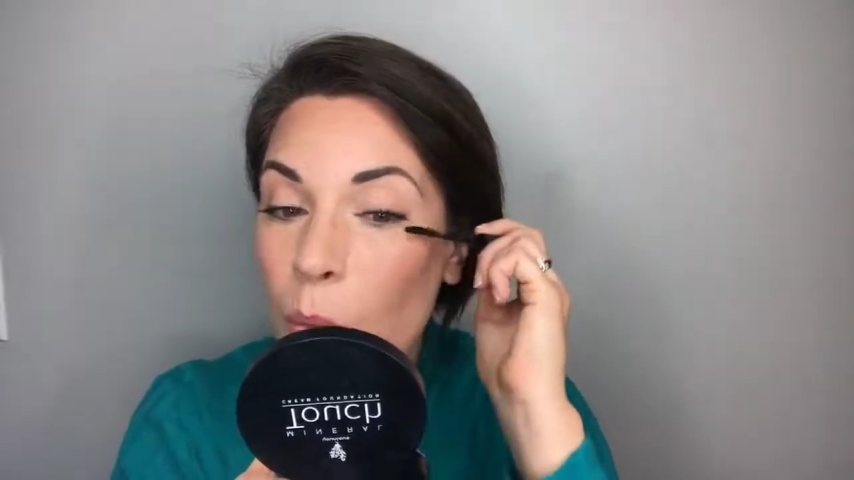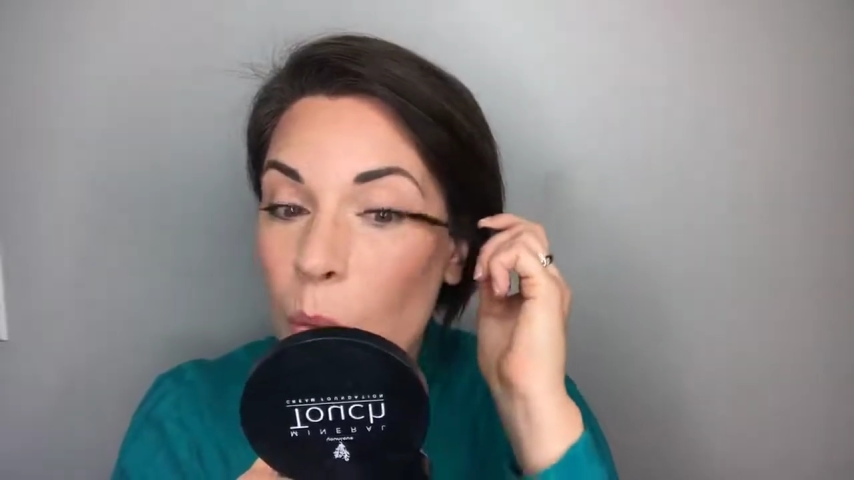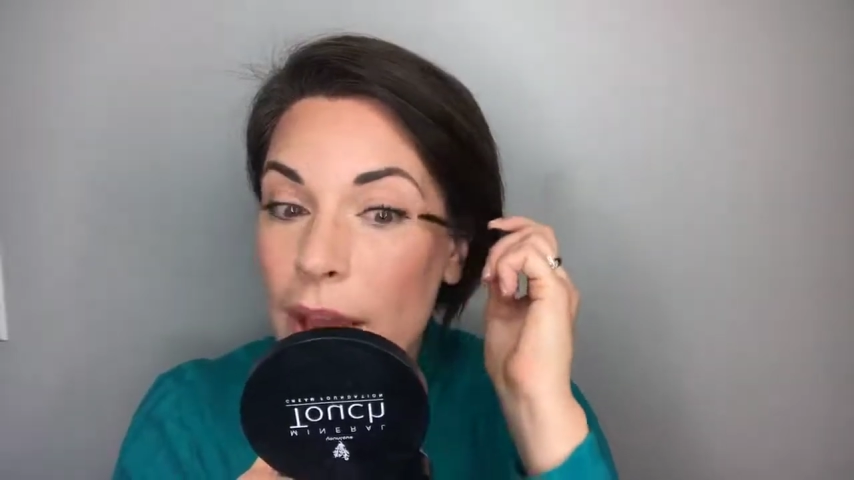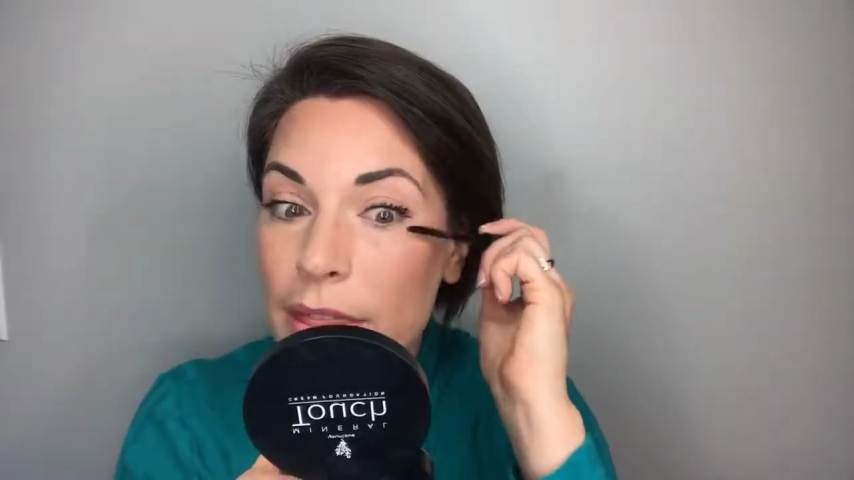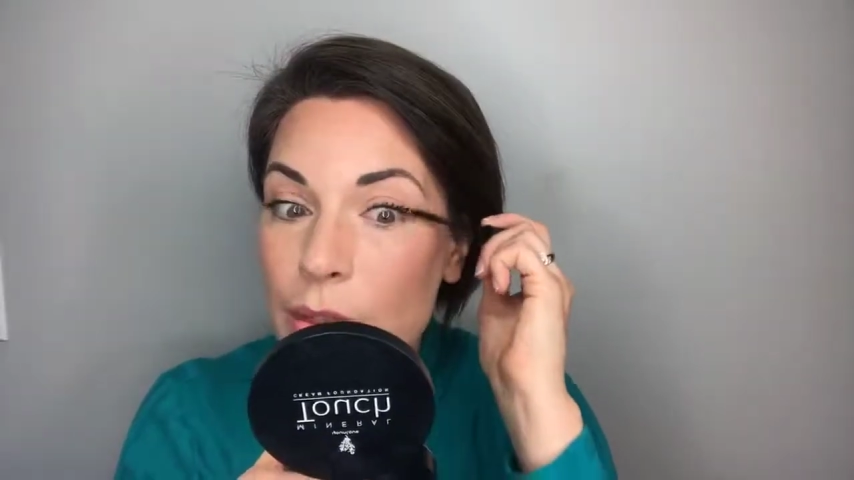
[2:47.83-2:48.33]
And
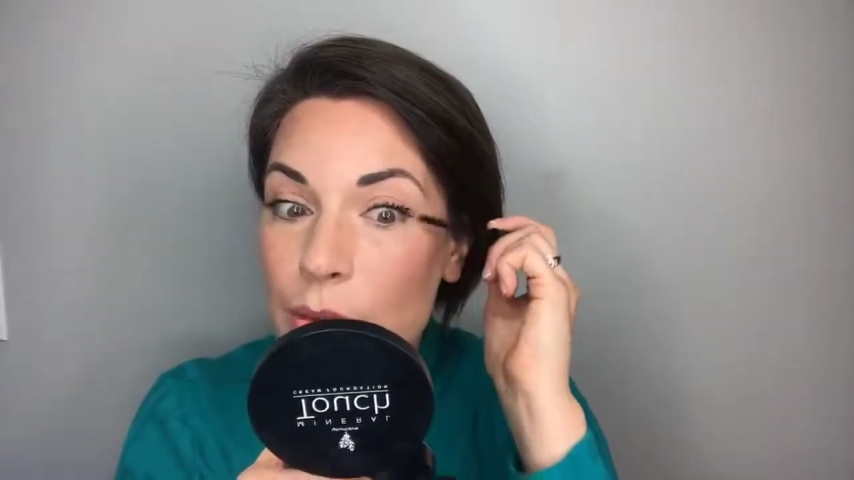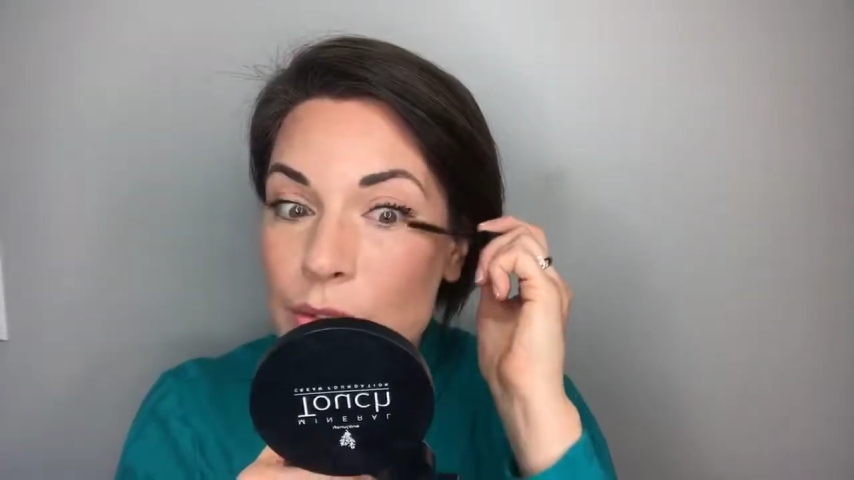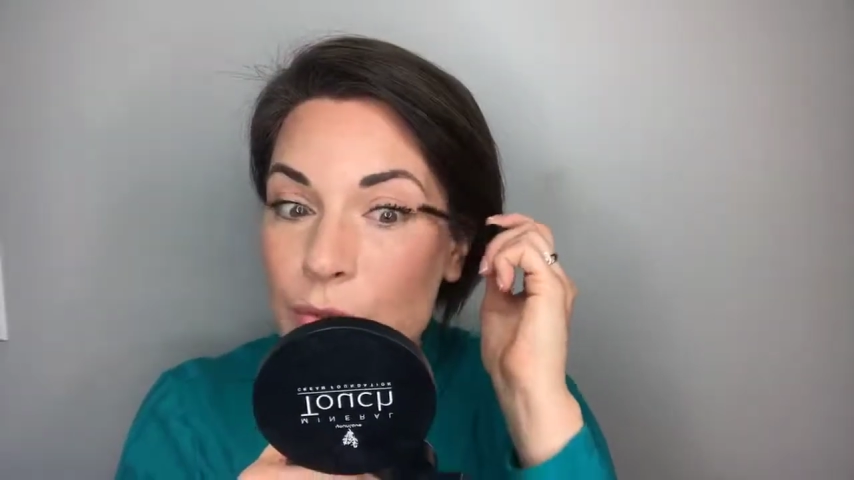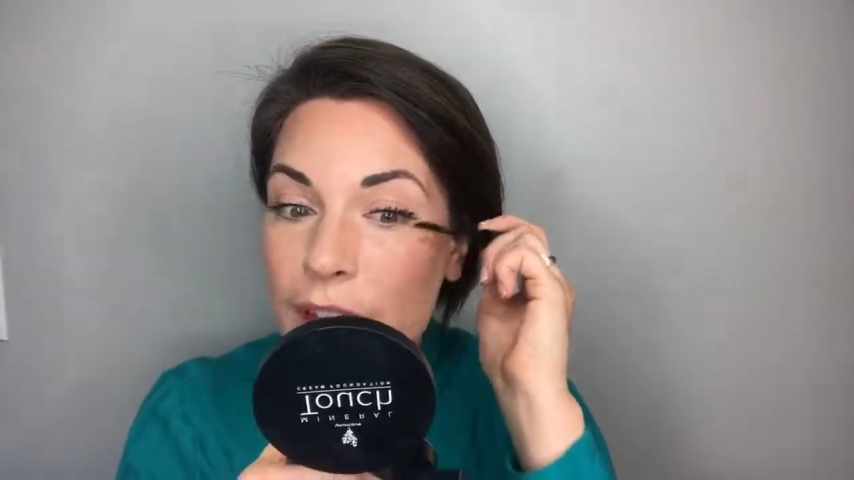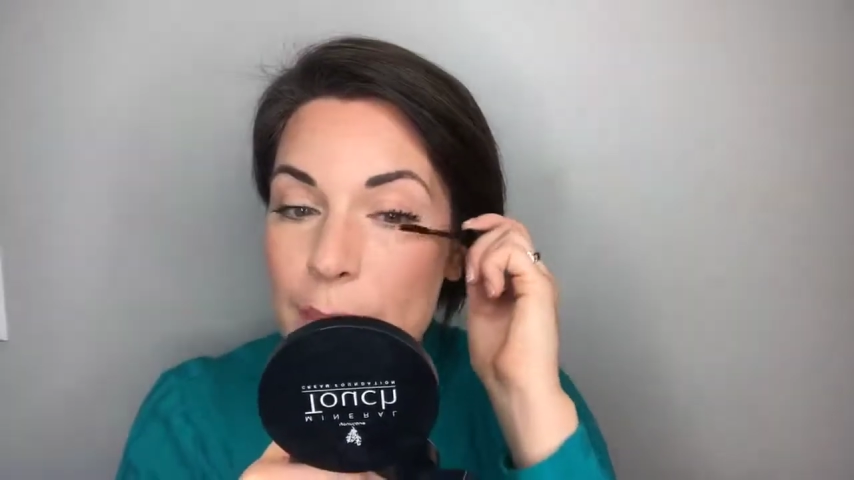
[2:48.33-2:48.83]
what
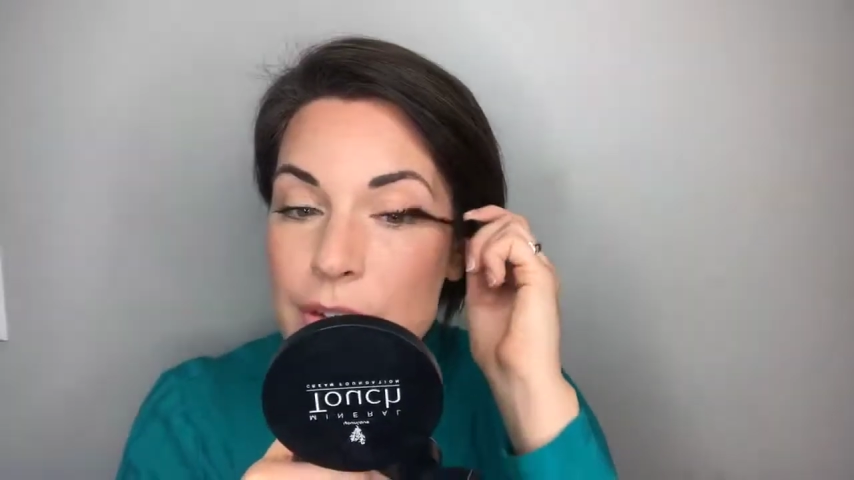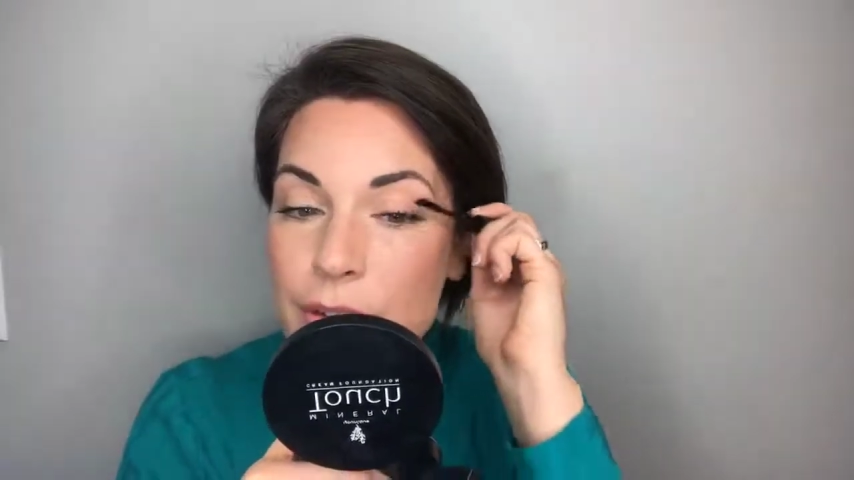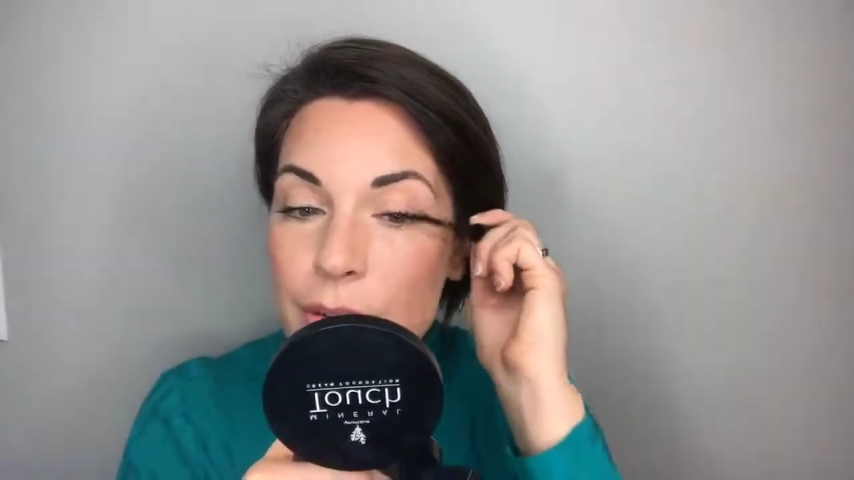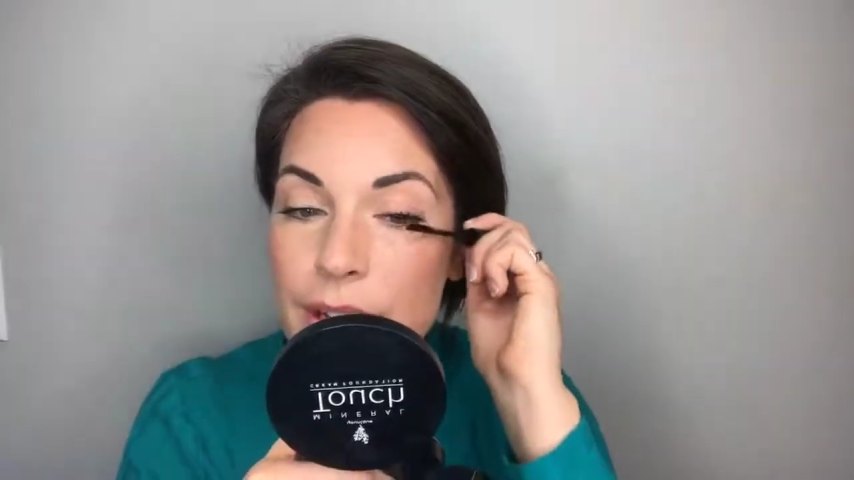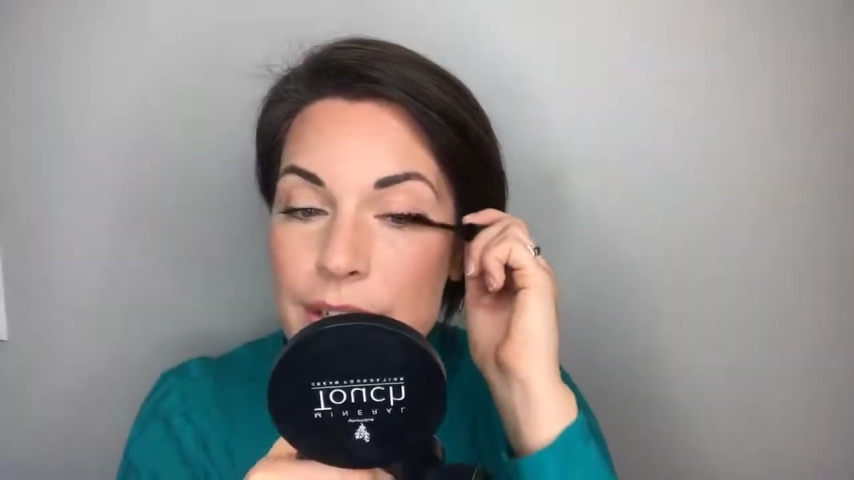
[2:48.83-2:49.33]
those fibers
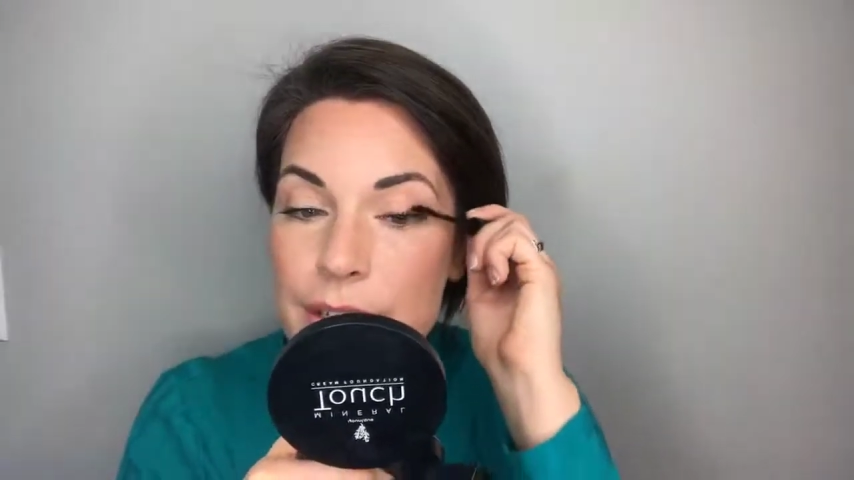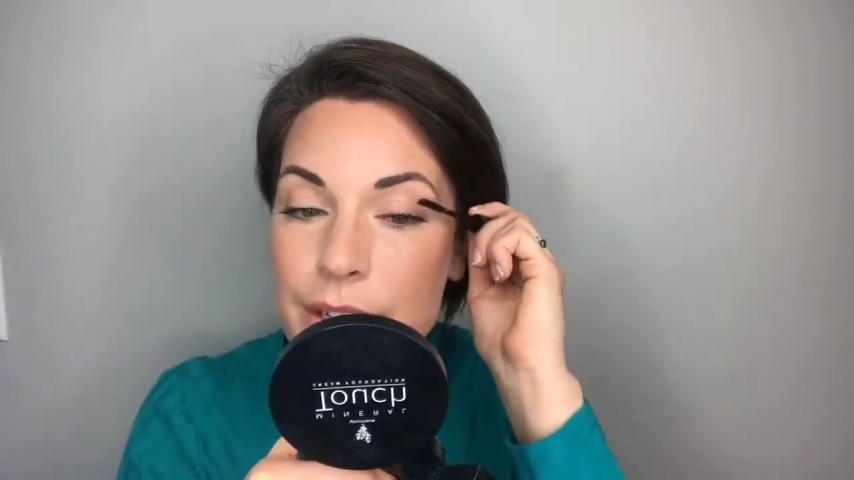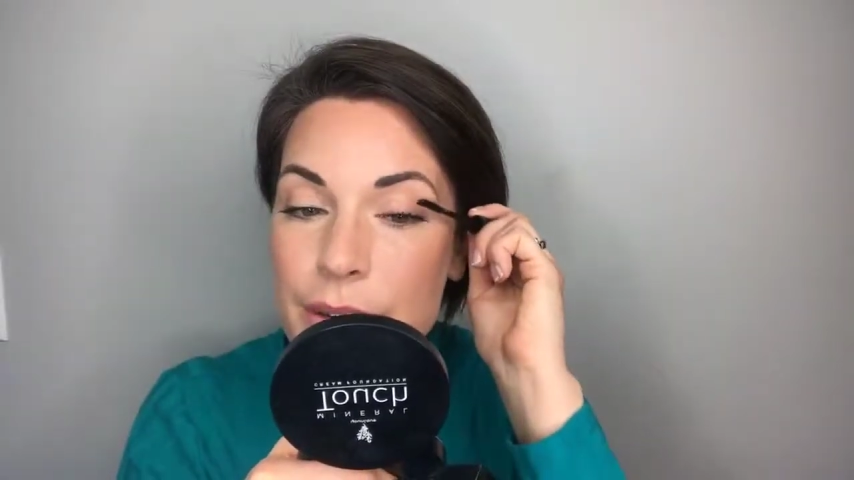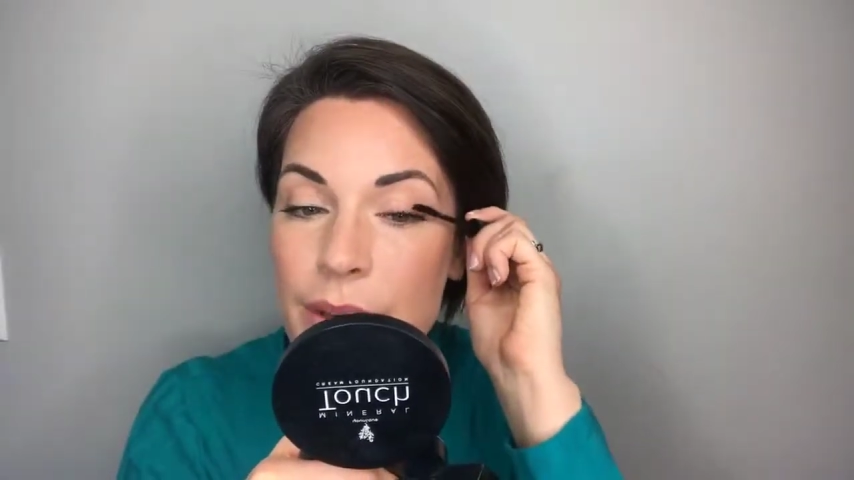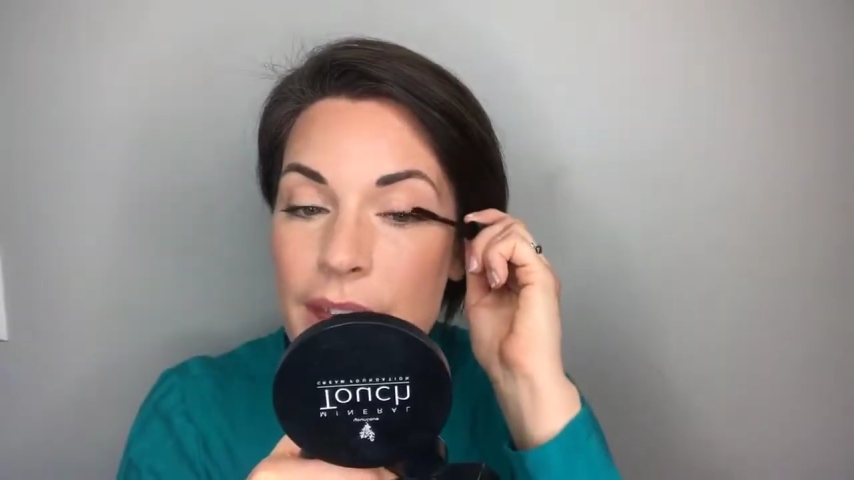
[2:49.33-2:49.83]
are going to
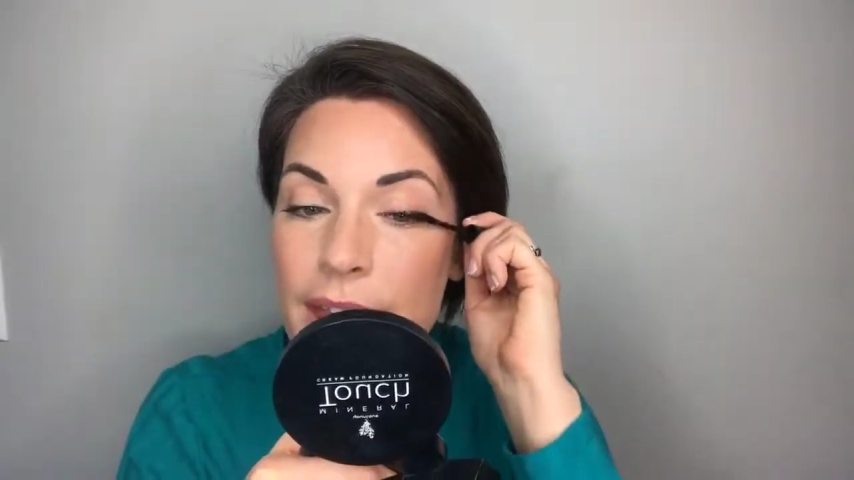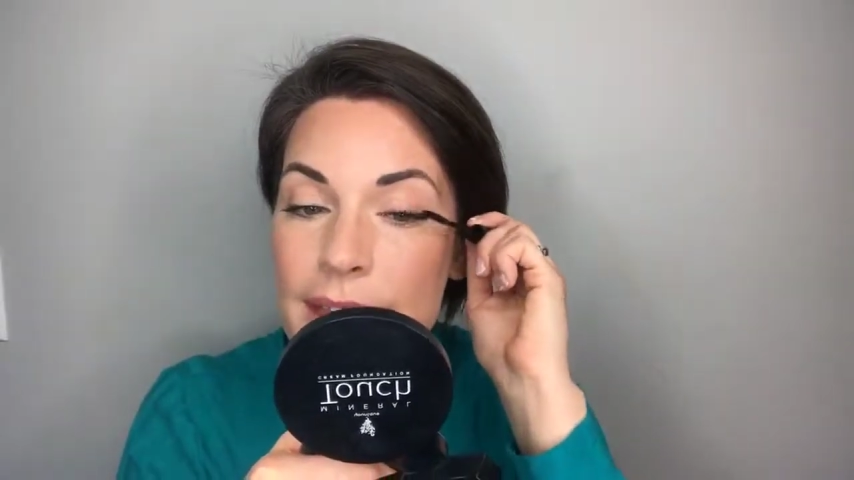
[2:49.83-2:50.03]
do